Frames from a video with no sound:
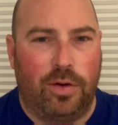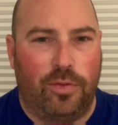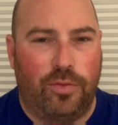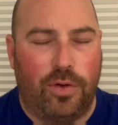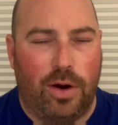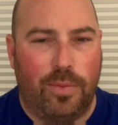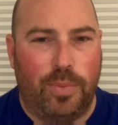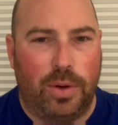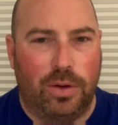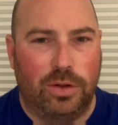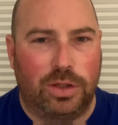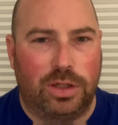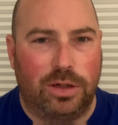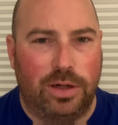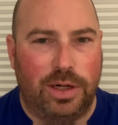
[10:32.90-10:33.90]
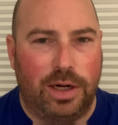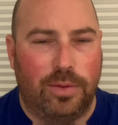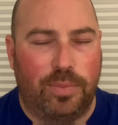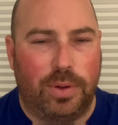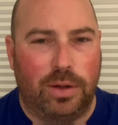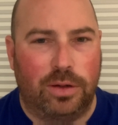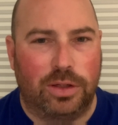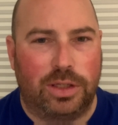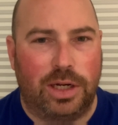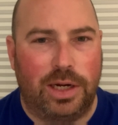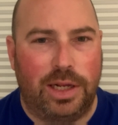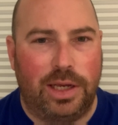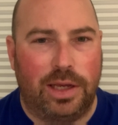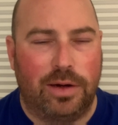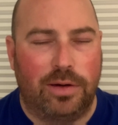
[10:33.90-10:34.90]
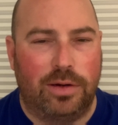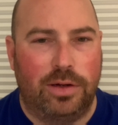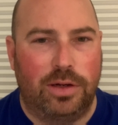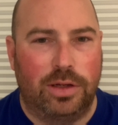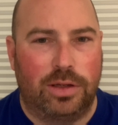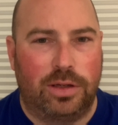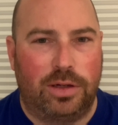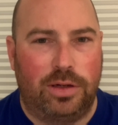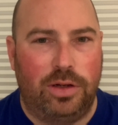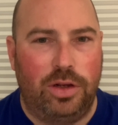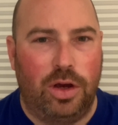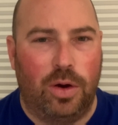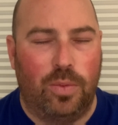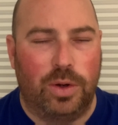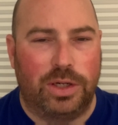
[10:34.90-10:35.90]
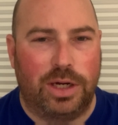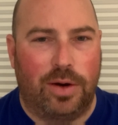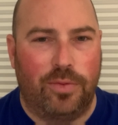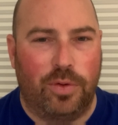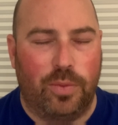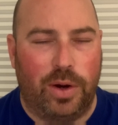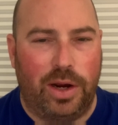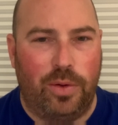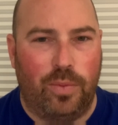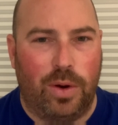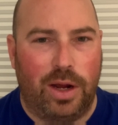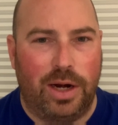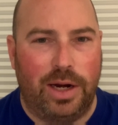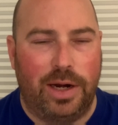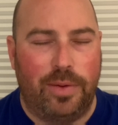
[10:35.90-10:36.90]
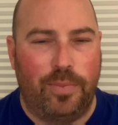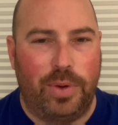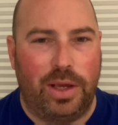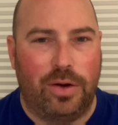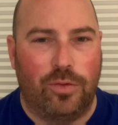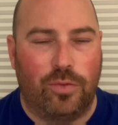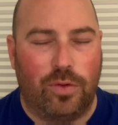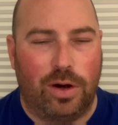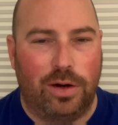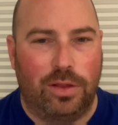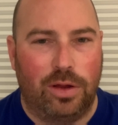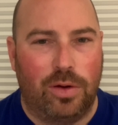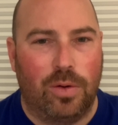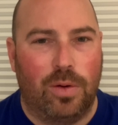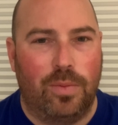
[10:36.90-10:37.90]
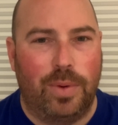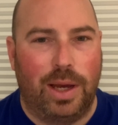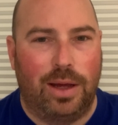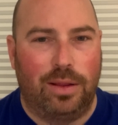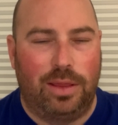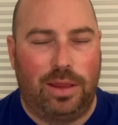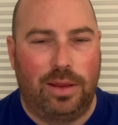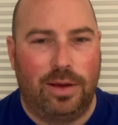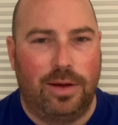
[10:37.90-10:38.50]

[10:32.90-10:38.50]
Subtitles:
far post or near post, and he could just go whichever way he wanted and be in front of the goal mouth.